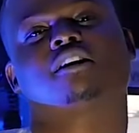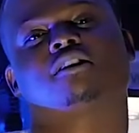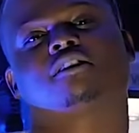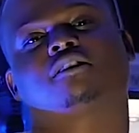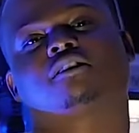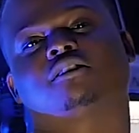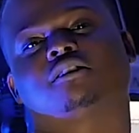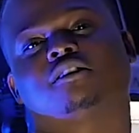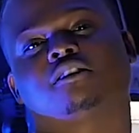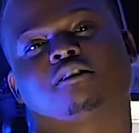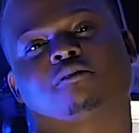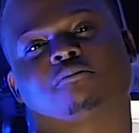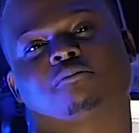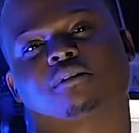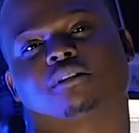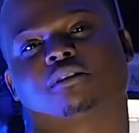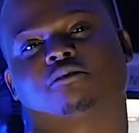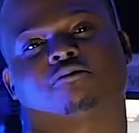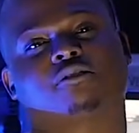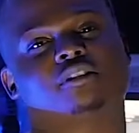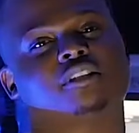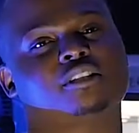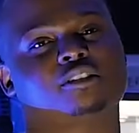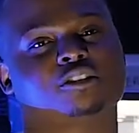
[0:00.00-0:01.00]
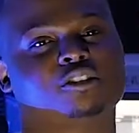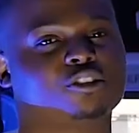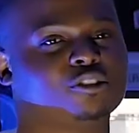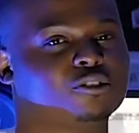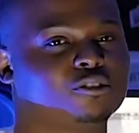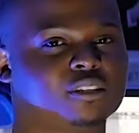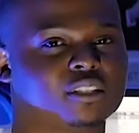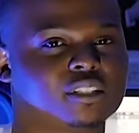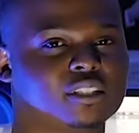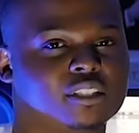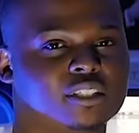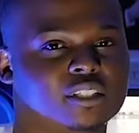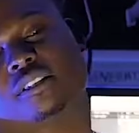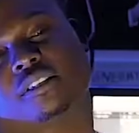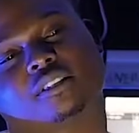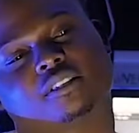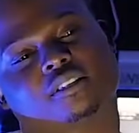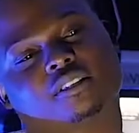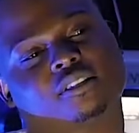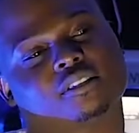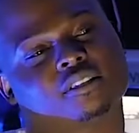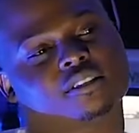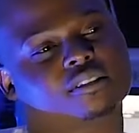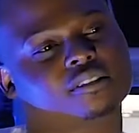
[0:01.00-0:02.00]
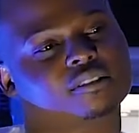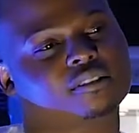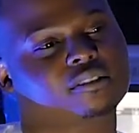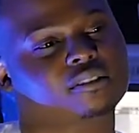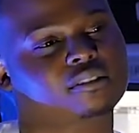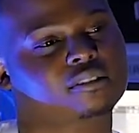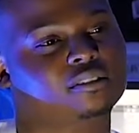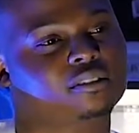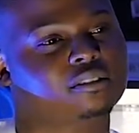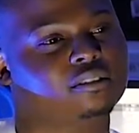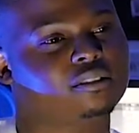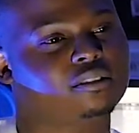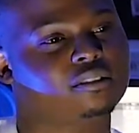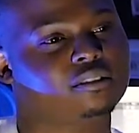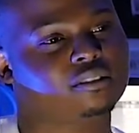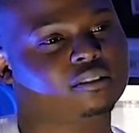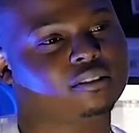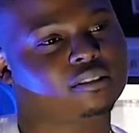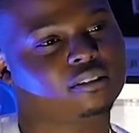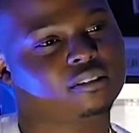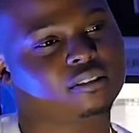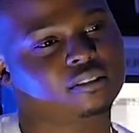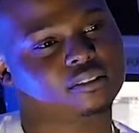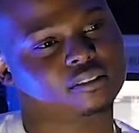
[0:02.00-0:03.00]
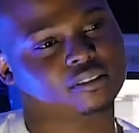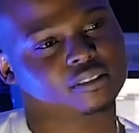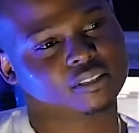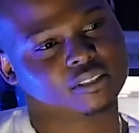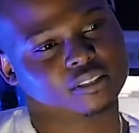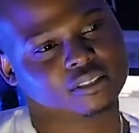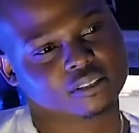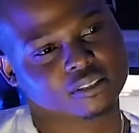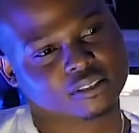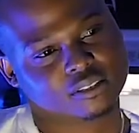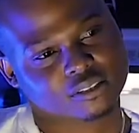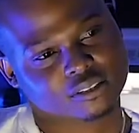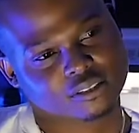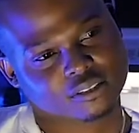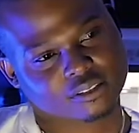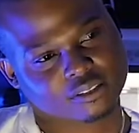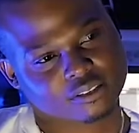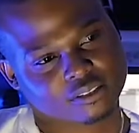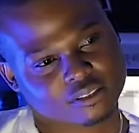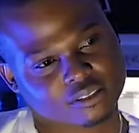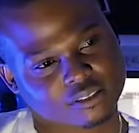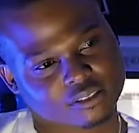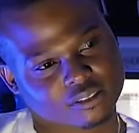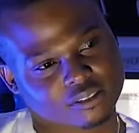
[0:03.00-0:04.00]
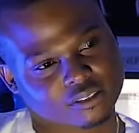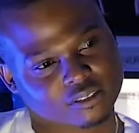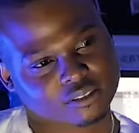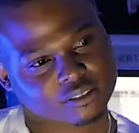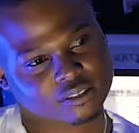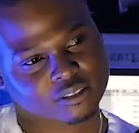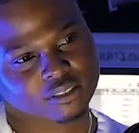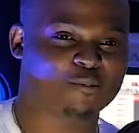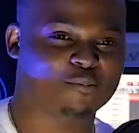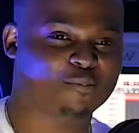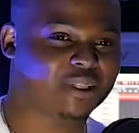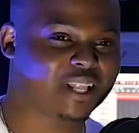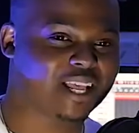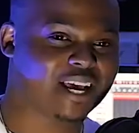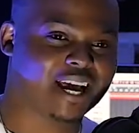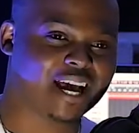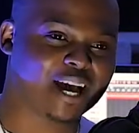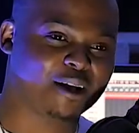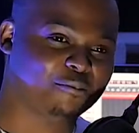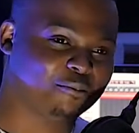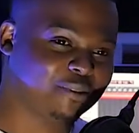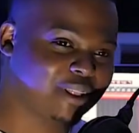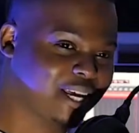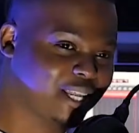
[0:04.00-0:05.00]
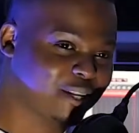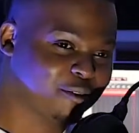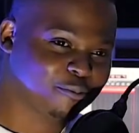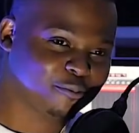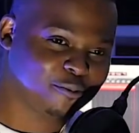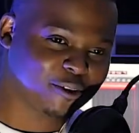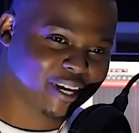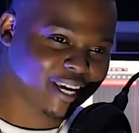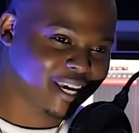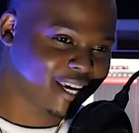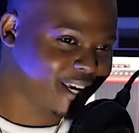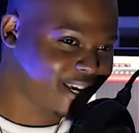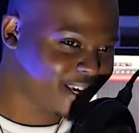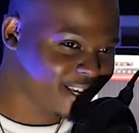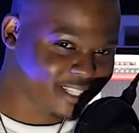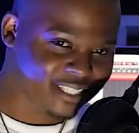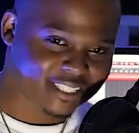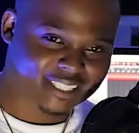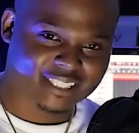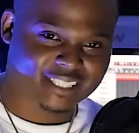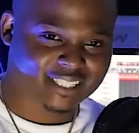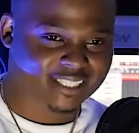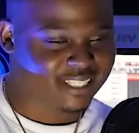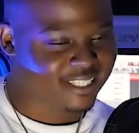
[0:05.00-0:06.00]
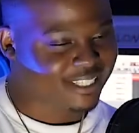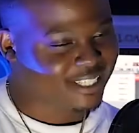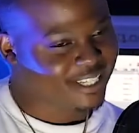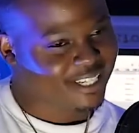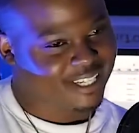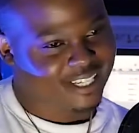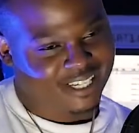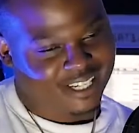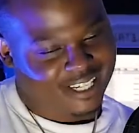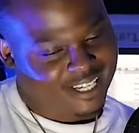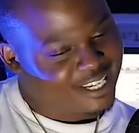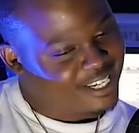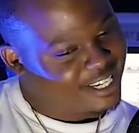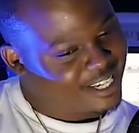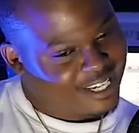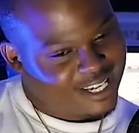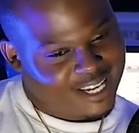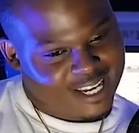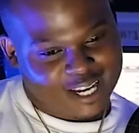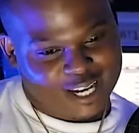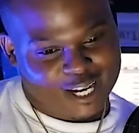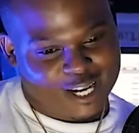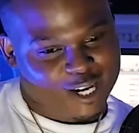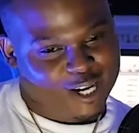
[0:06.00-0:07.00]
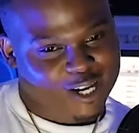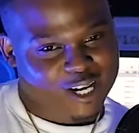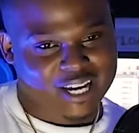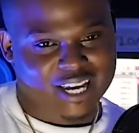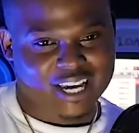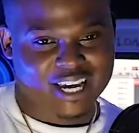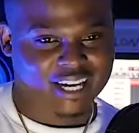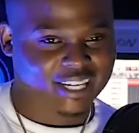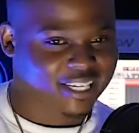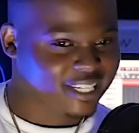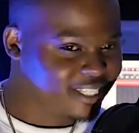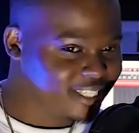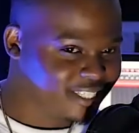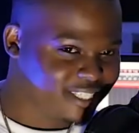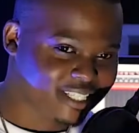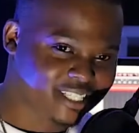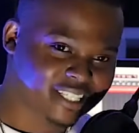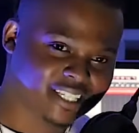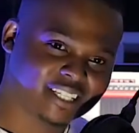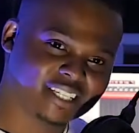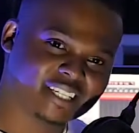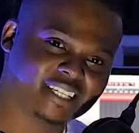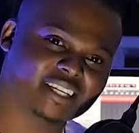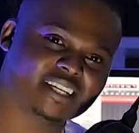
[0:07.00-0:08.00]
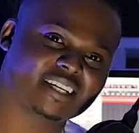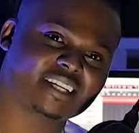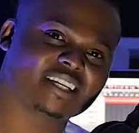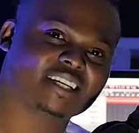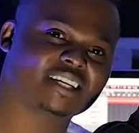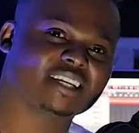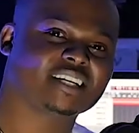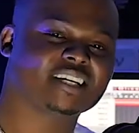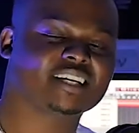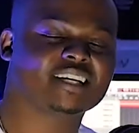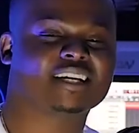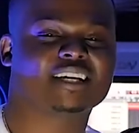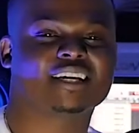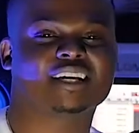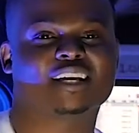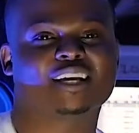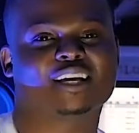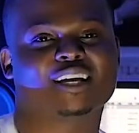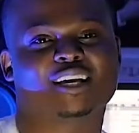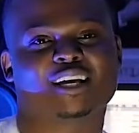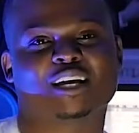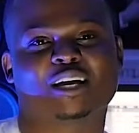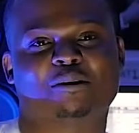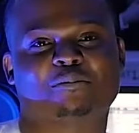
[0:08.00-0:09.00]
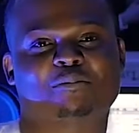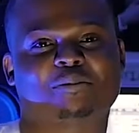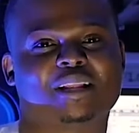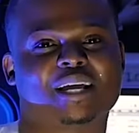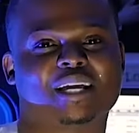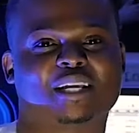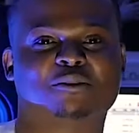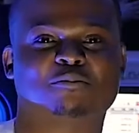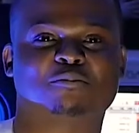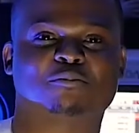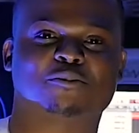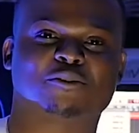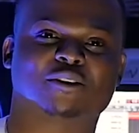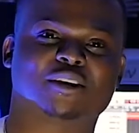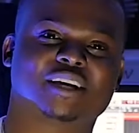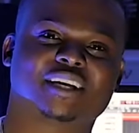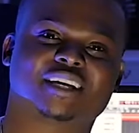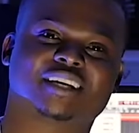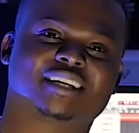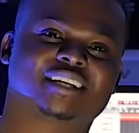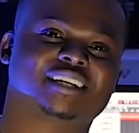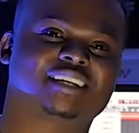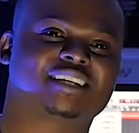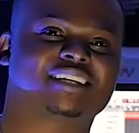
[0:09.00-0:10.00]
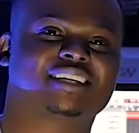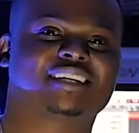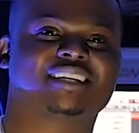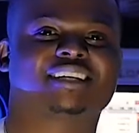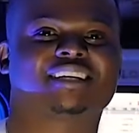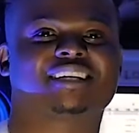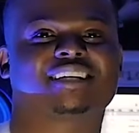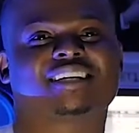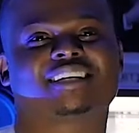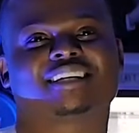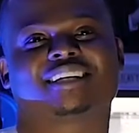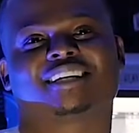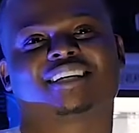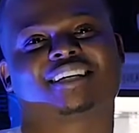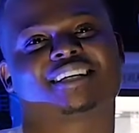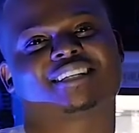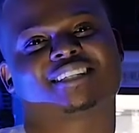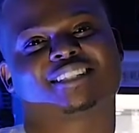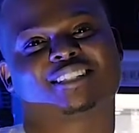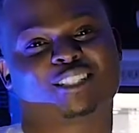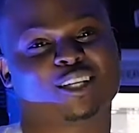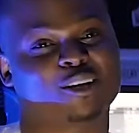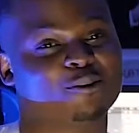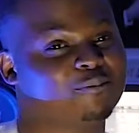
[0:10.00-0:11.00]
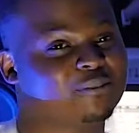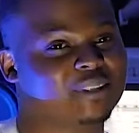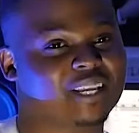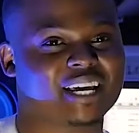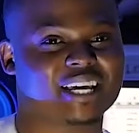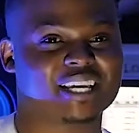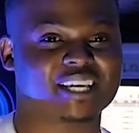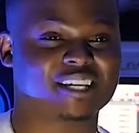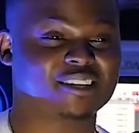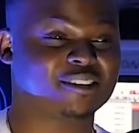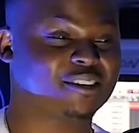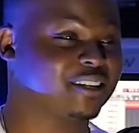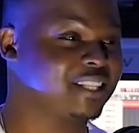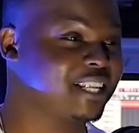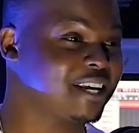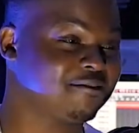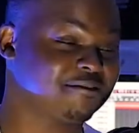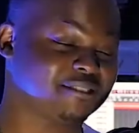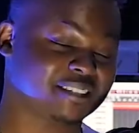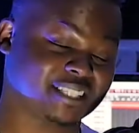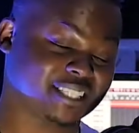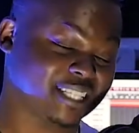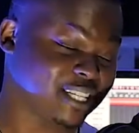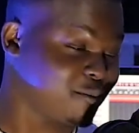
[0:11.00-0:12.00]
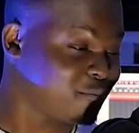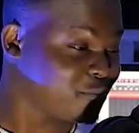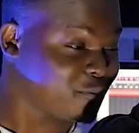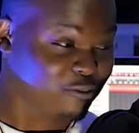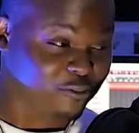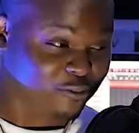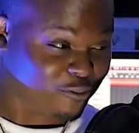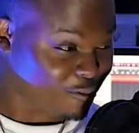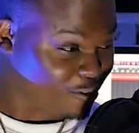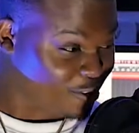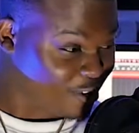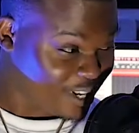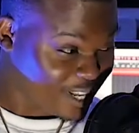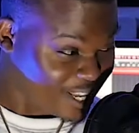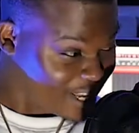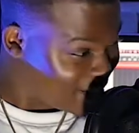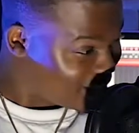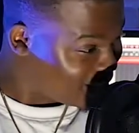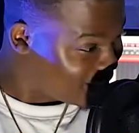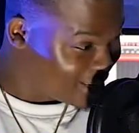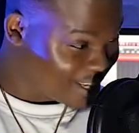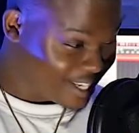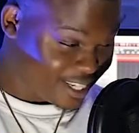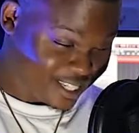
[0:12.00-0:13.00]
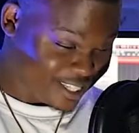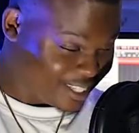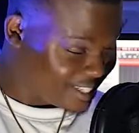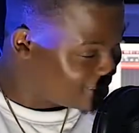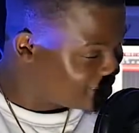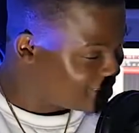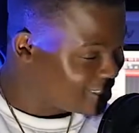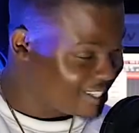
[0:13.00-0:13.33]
now. You know what I mean? Really and truly. What do you hope to bring to the music industry? I, pl- I plan to bring hits. Energy. I plan to bring something that you ain't never seen before, like